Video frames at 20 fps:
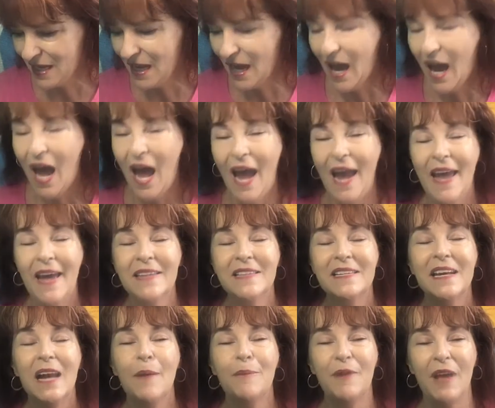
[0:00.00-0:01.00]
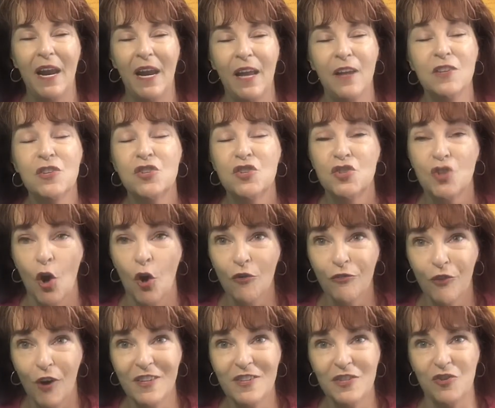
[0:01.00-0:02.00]
I ended up getting so
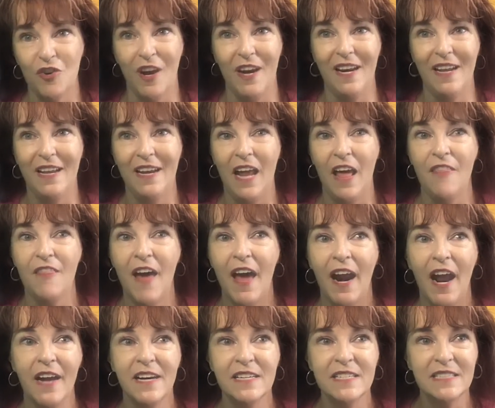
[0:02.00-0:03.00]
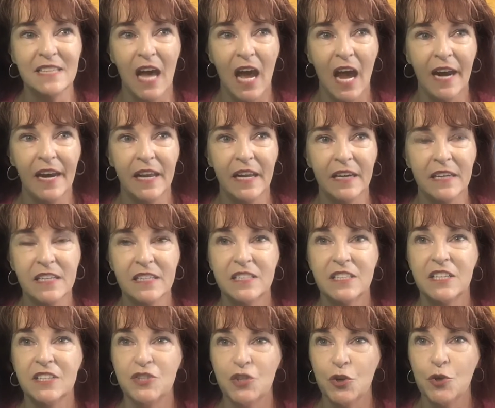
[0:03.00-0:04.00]
frustrated that I decided
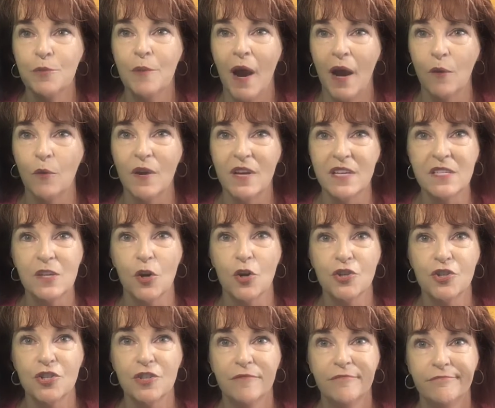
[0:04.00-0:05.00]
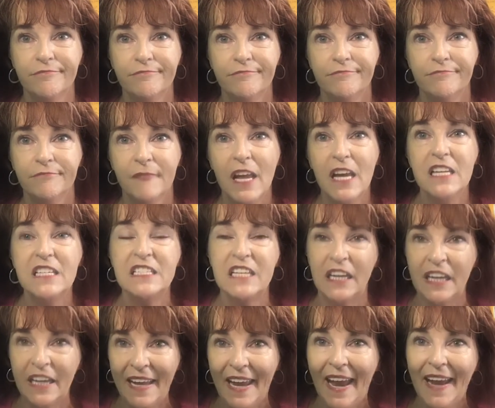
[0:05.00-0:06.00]
to do my research,
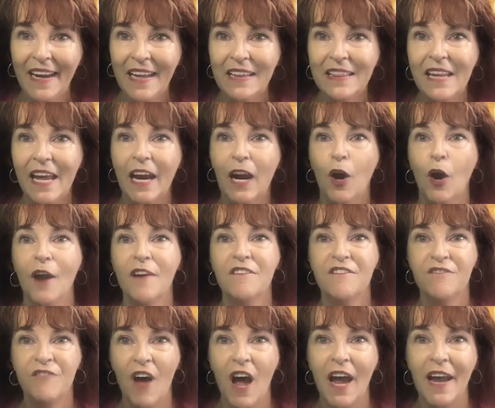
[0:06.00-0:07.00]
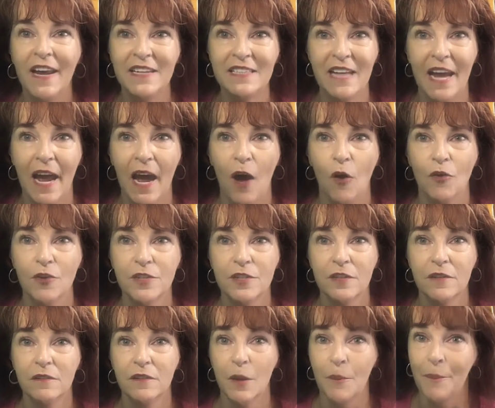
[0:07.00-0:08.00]
to get in there and find out
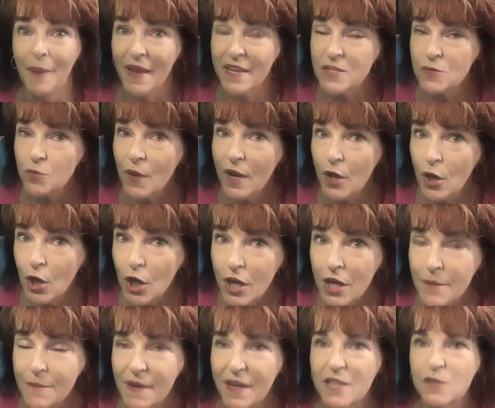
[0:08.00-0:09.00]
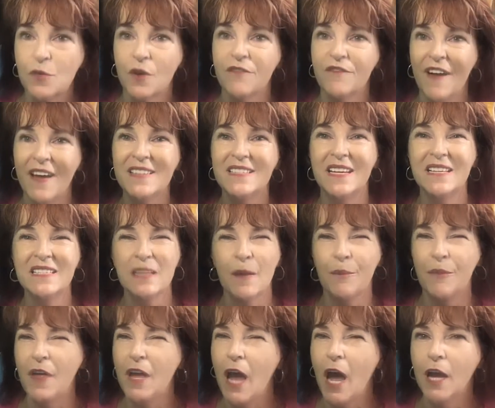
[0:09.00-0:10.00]
the best we could, because we're facing
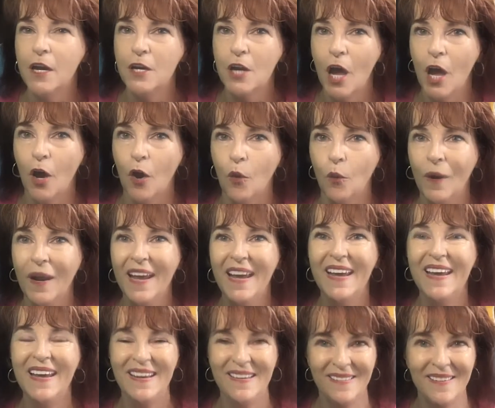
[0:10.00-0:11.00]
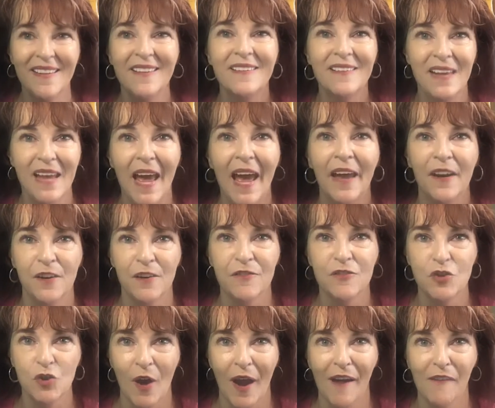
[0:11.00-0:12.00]
something unknown. Is this the end
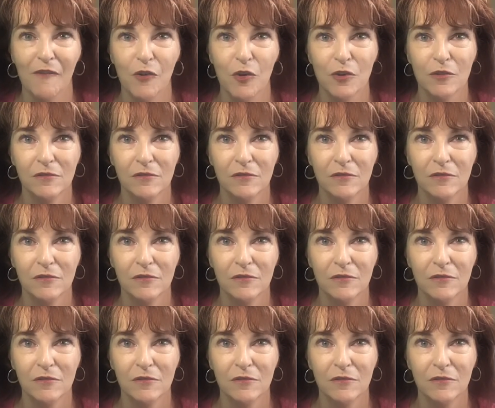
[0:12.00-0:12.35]
of travel?